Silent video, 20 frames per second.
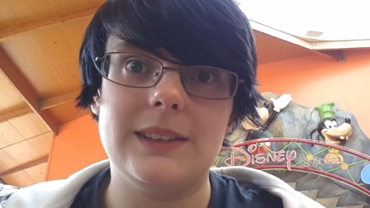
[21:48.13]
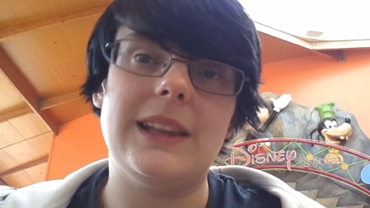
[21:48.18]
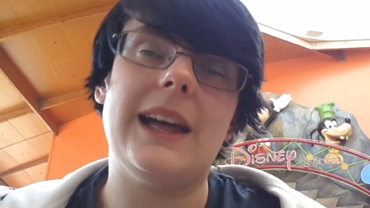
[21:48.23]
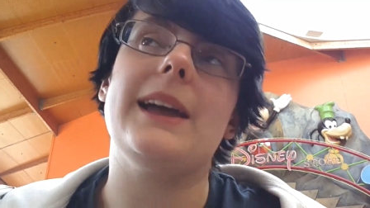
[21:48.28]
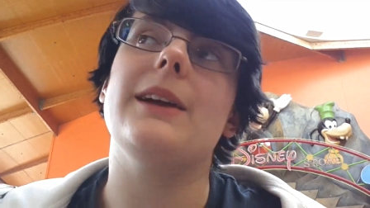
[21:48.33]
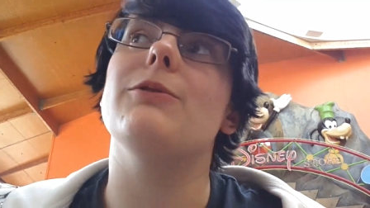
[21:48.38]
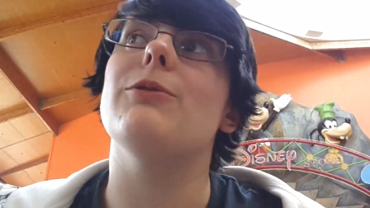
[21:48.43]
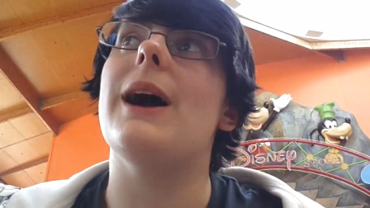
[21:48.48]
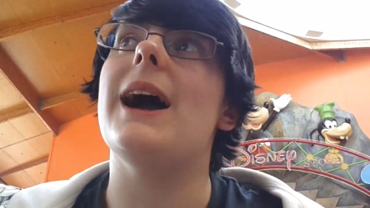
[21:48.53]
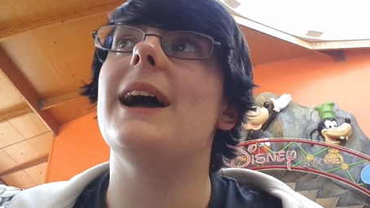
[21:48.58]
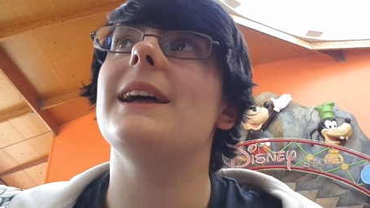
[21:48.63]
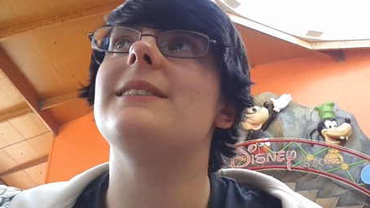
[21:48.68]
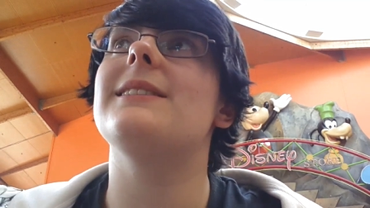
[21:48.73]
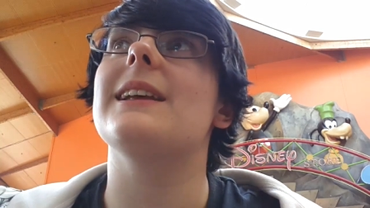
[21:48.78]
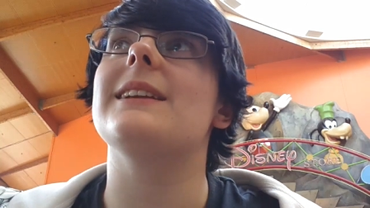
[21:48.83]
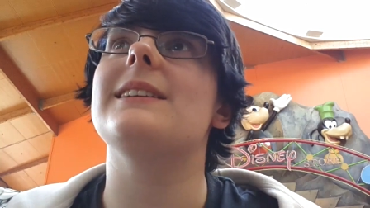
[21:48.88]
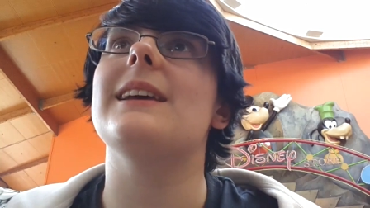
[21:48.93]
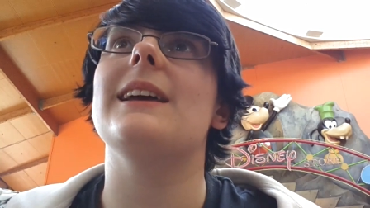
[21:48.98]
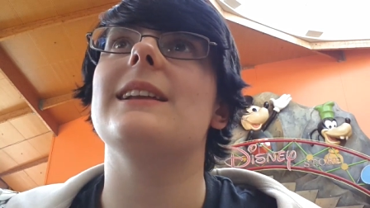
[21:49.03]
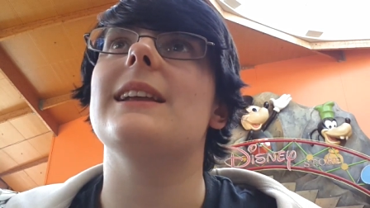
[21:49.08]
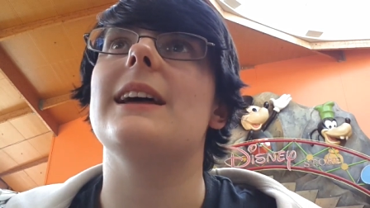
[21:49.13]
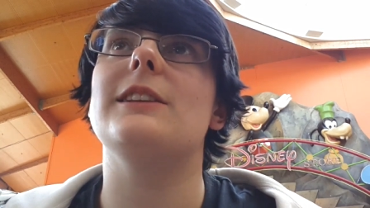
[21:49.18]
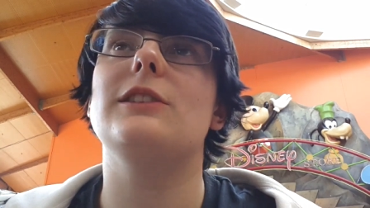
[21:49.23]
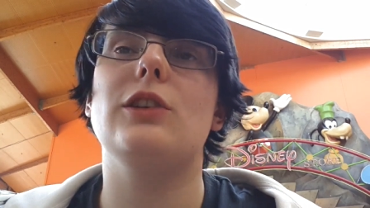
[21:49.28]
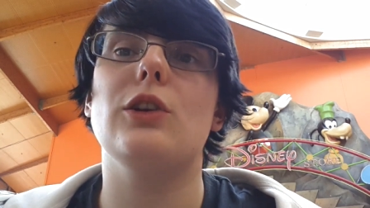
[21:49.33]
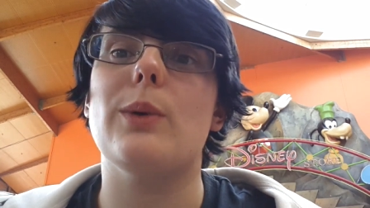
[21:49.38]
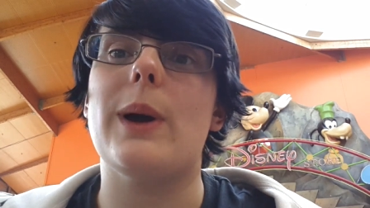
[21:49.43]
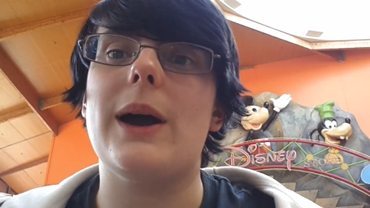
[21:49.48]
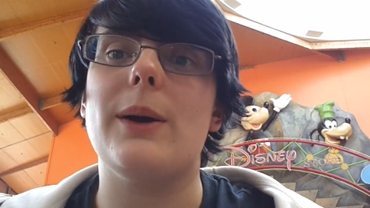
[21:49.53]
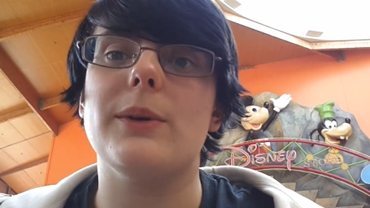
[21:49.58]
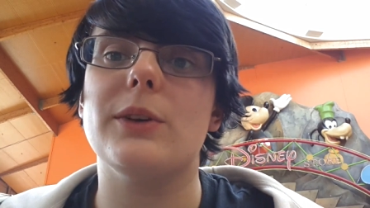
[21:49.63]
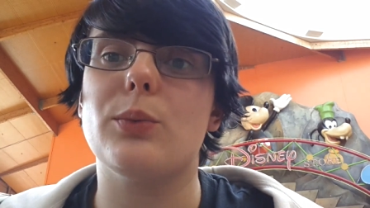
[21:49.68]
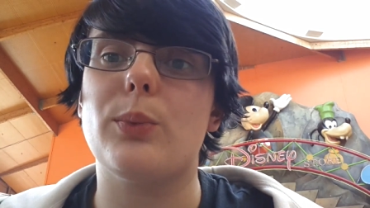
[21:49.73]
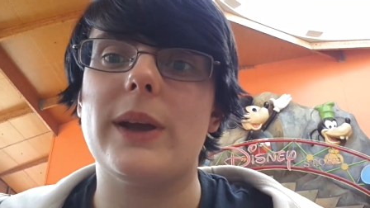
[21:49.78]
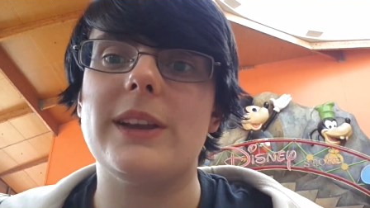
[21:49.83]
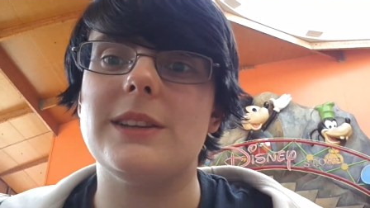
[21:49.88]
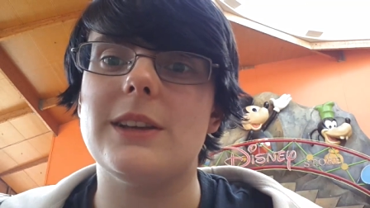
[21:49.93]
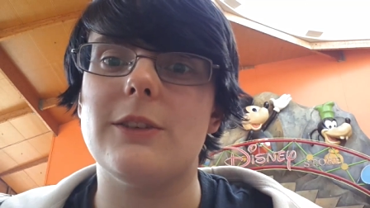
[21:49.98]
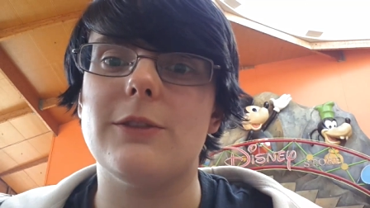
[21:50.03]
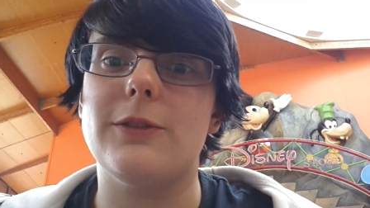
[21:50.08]
Like rides that take like two hours
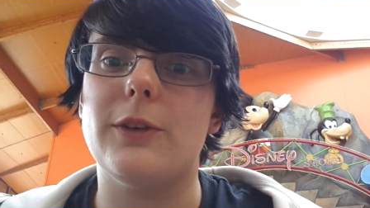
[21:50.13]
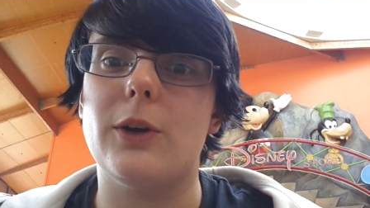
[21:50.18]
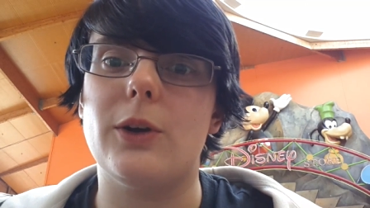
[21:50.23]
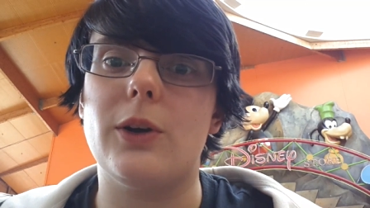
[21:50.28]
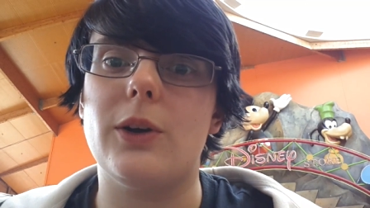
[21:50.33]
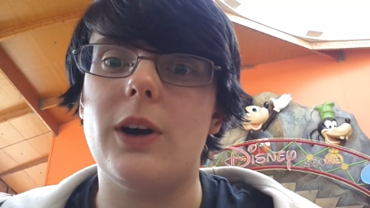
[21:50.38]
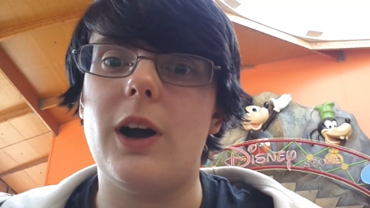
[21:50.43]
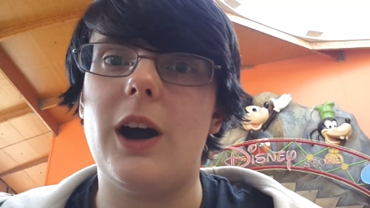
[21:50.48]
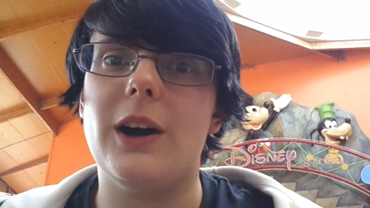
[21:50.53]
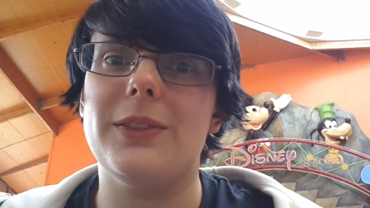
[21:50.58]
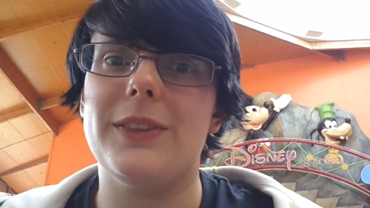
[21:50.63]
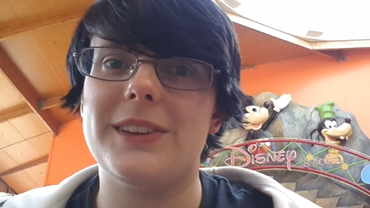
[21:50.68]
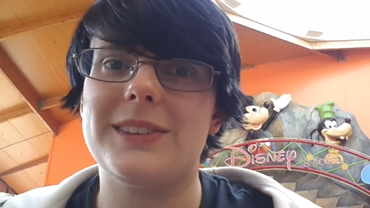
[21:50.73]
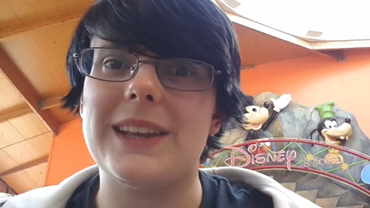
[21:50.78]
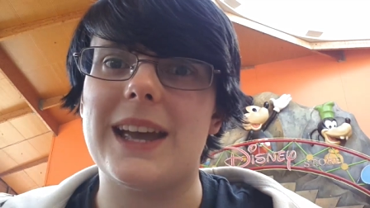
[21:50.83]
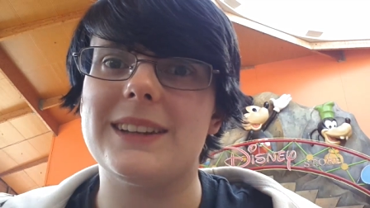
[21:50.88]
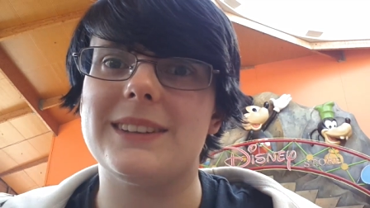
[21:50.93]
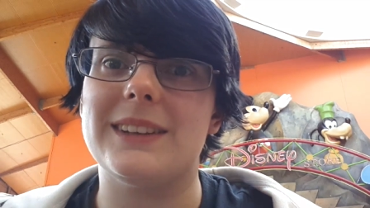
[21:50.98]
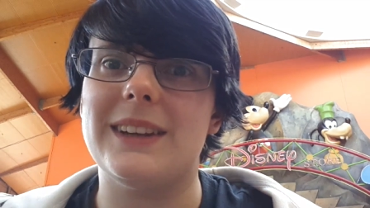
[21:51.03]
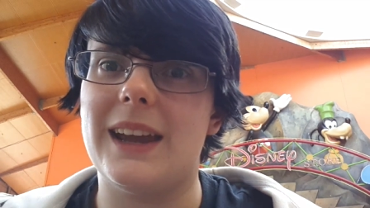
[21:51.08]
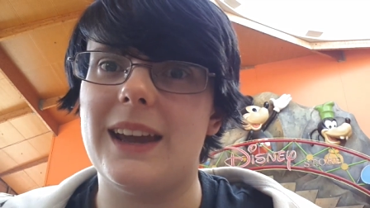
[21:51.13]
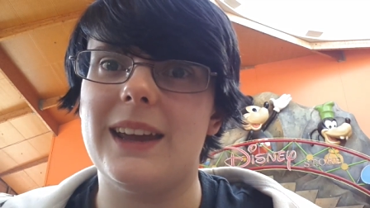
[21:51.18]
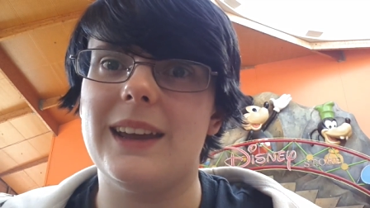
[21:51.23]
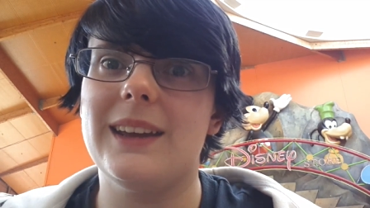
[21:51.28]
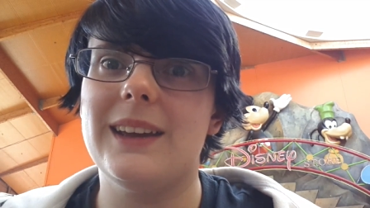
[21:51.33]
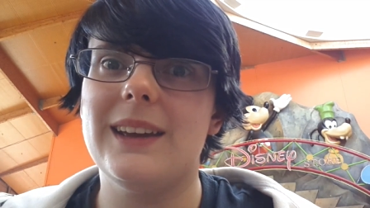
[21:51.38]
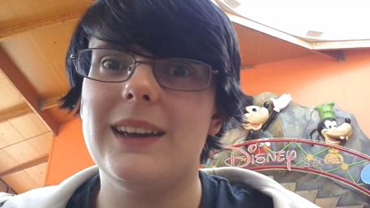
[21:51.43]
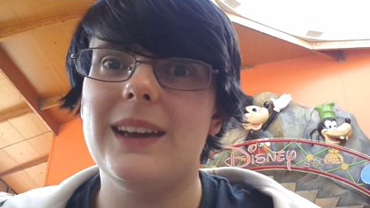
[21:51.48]
waiting for on the Saturday,